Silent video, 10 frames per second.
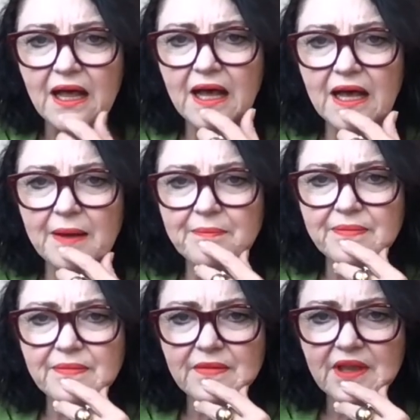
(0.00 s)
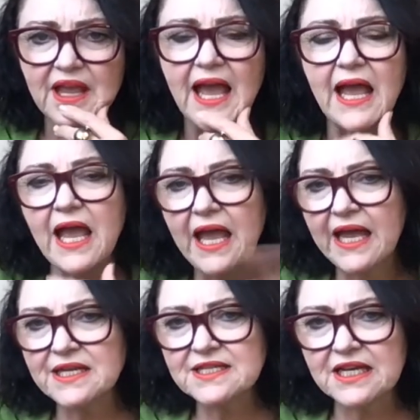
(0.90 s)
um, yes,
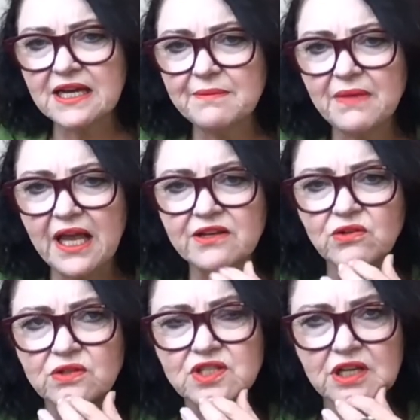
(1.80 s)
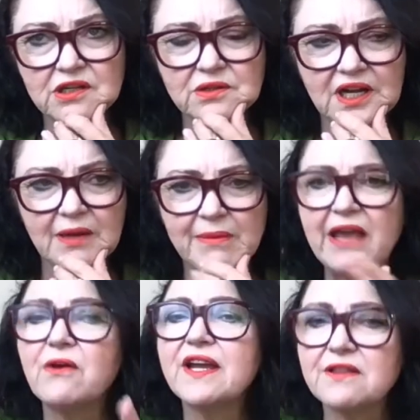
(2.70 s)
and I- um, and also um,
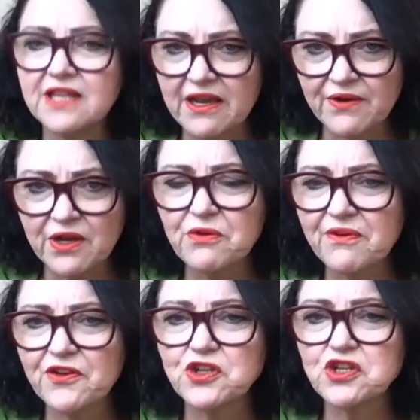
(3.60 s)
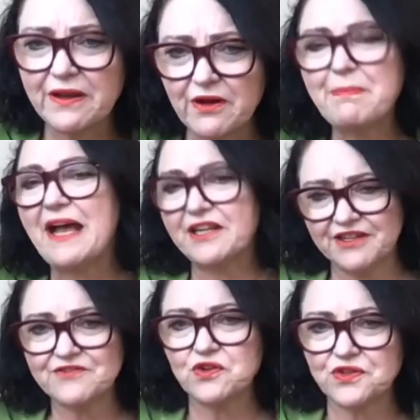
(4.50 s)
Eric, the Eric you referred to, Eric Bana,
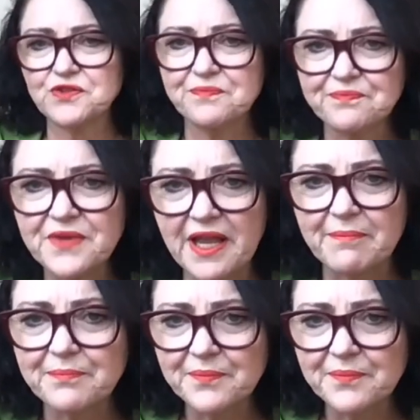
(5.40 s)
of course. Yep.